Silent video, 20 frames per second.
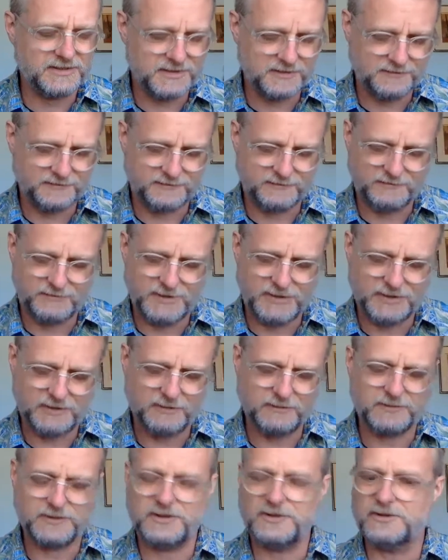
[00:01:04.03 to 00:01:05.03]
if you
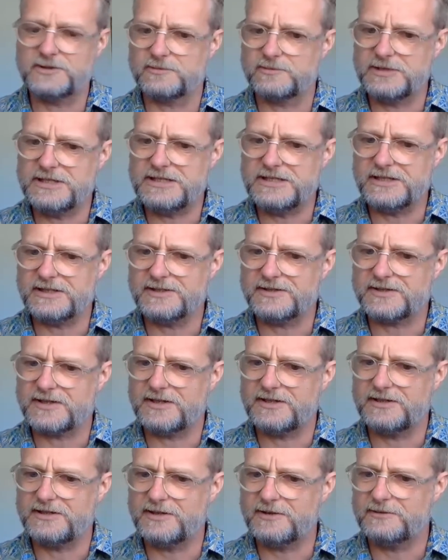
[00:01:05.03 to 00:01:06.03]
don't do the readings
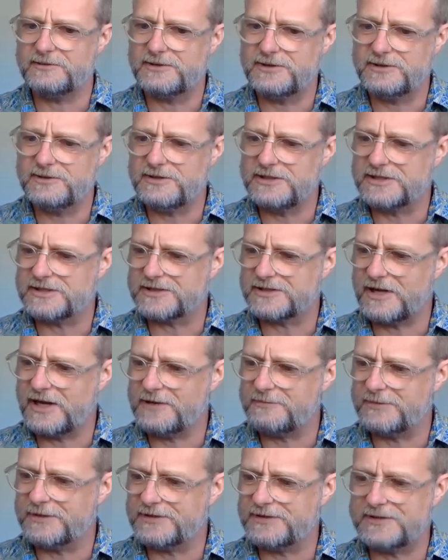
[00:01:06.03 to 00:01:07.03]
and you don't do the
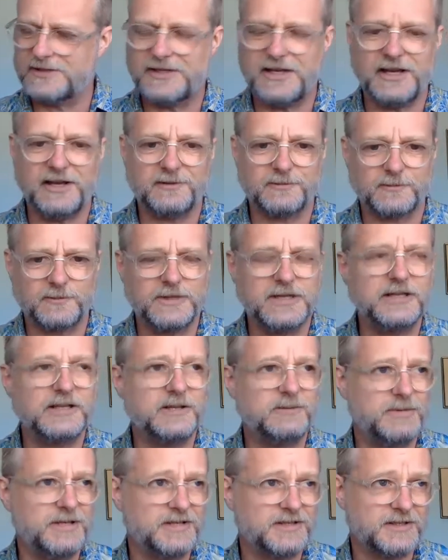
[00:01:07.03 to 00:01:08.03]
assignments, you can't really
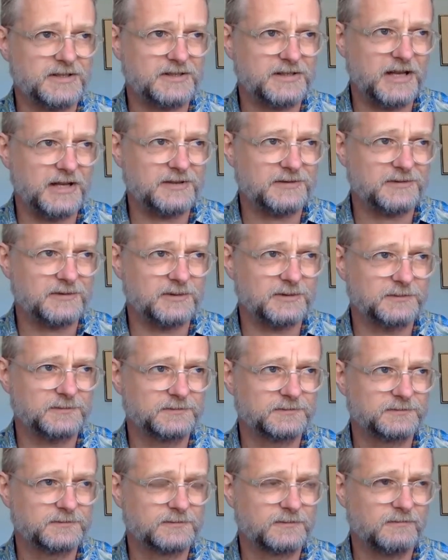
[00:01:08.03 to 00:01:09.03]
be successful.
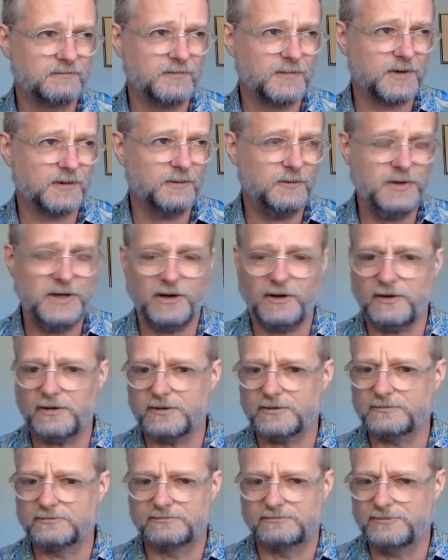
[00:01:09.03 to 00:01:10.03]
We
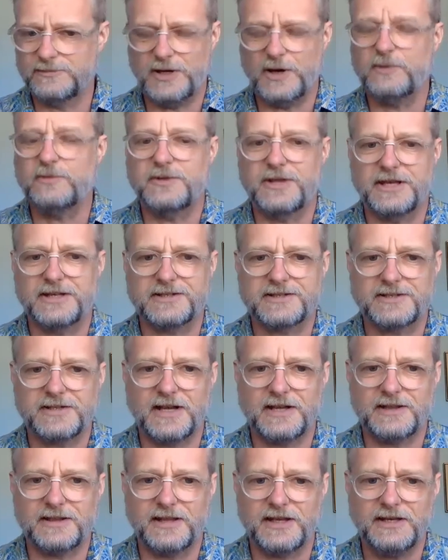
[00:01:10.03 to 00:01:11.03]
all know this,
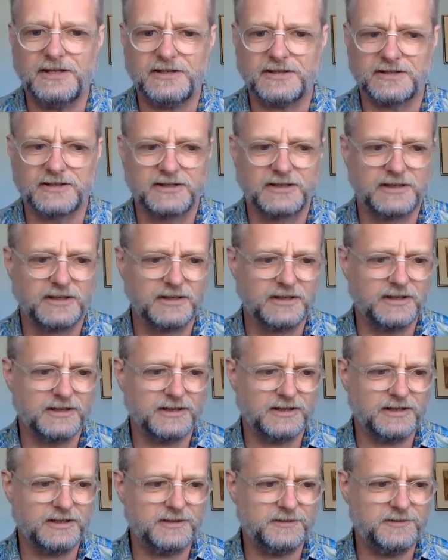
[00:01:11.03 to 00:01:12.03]
I think,
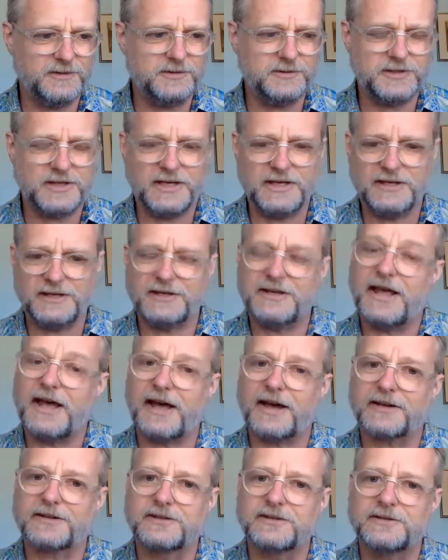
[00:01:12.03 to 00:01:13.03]
that if you take an
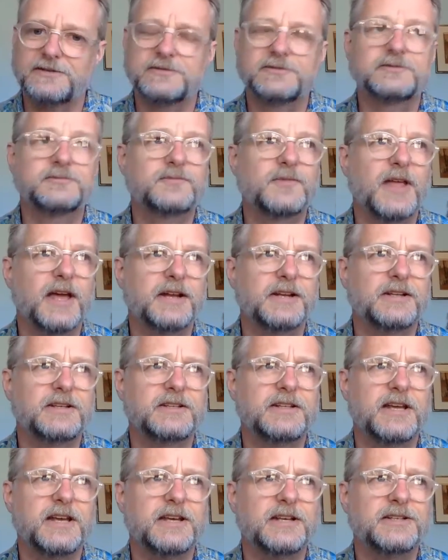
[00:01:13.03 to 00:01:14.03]
active and
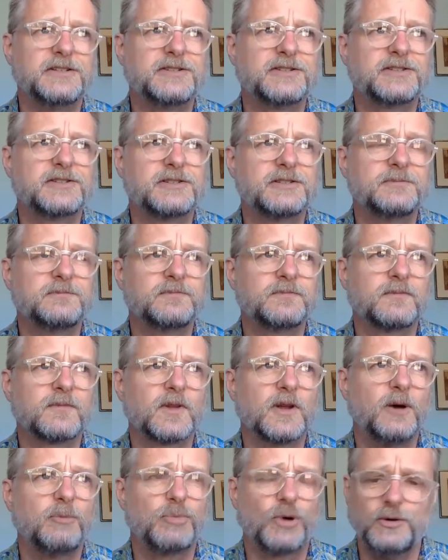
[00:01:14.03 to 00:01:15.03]
engaged
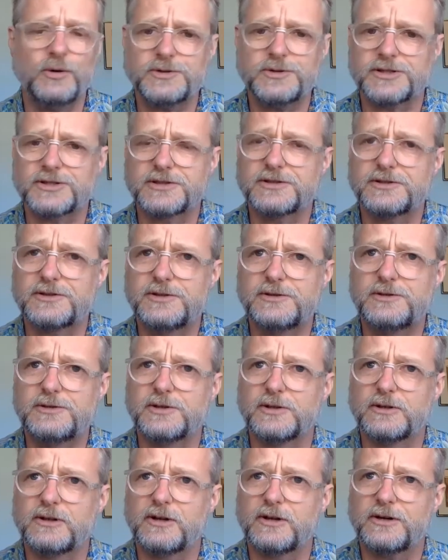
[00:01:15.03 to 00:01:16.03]
approach to
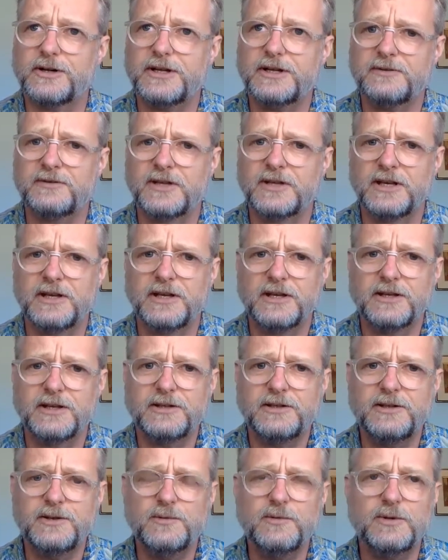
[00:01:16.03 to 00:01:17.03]
your learning,
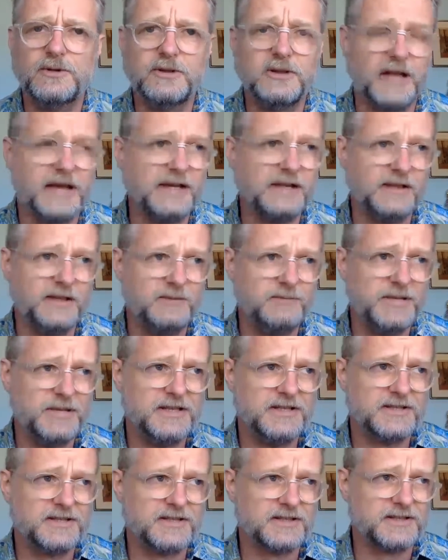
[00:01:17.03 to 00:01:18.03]
you will likely
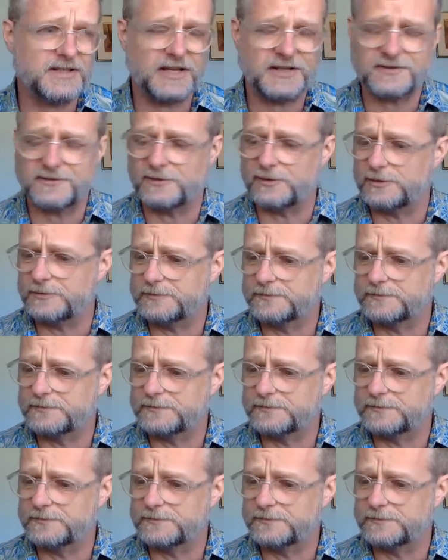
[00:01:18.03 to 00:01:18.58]
be successful.